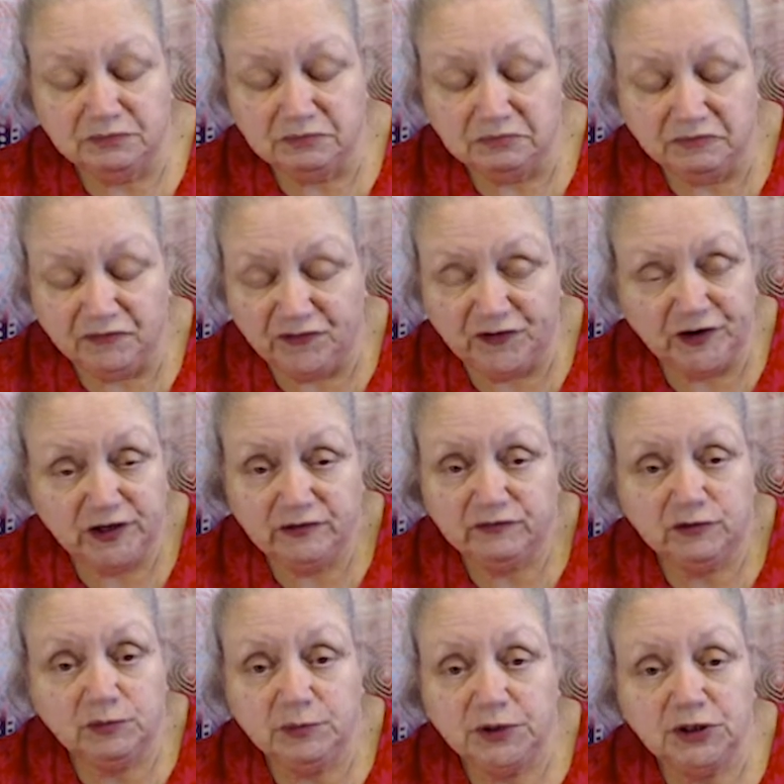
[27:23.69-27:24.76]
favorite
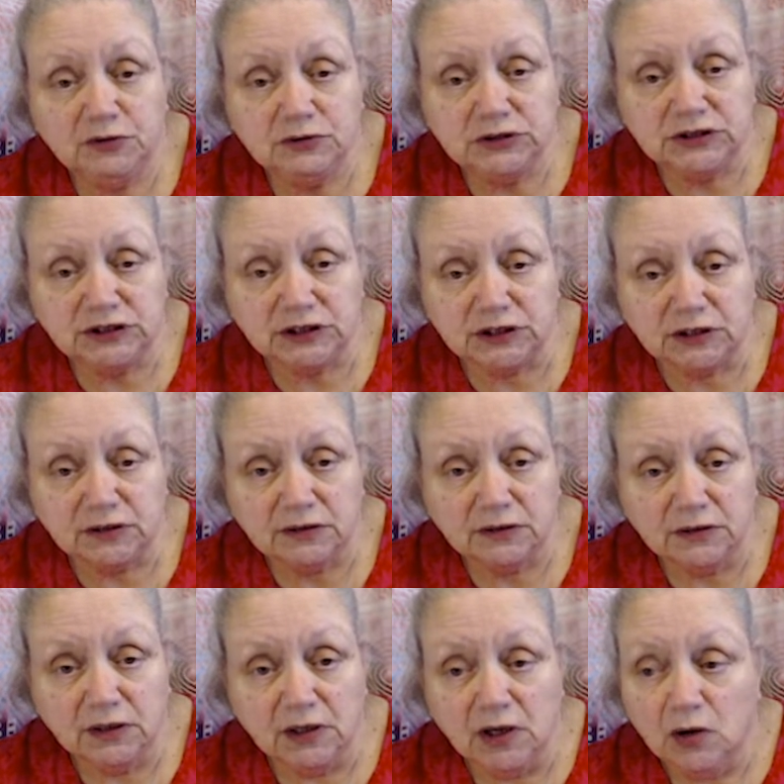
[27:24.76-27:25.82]
music,
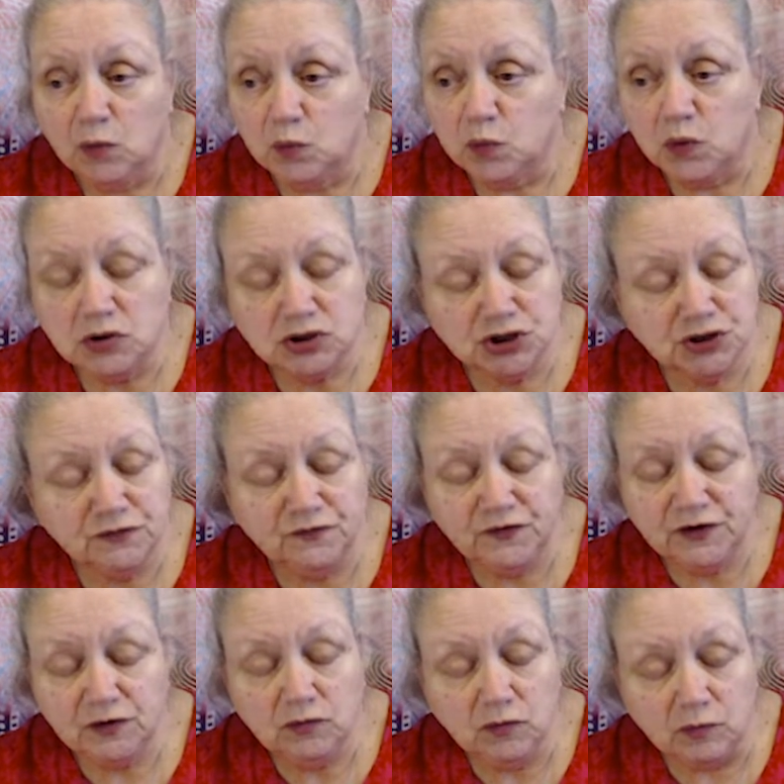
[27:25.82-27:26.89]
watch a
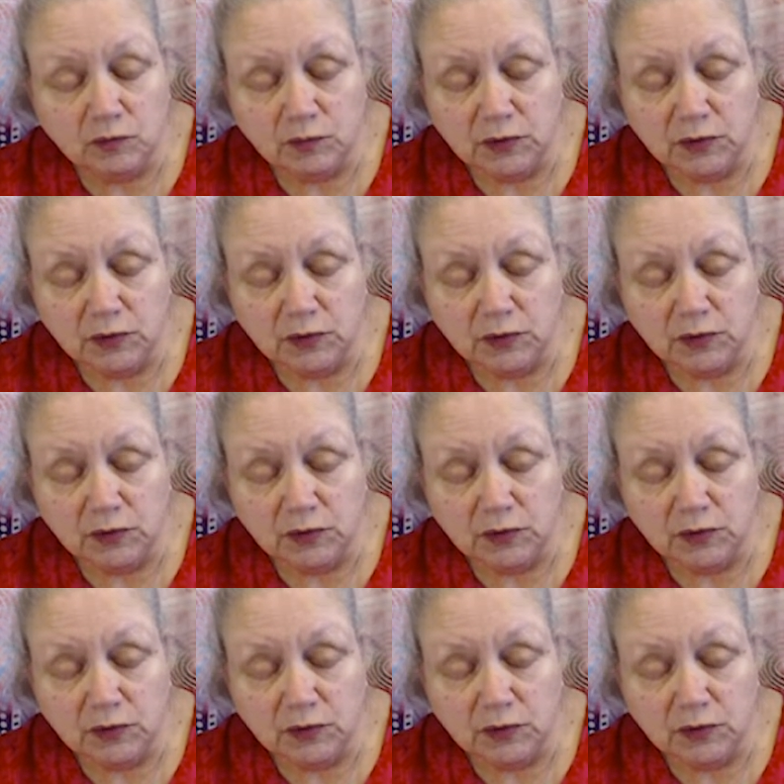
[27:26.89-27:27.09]
film,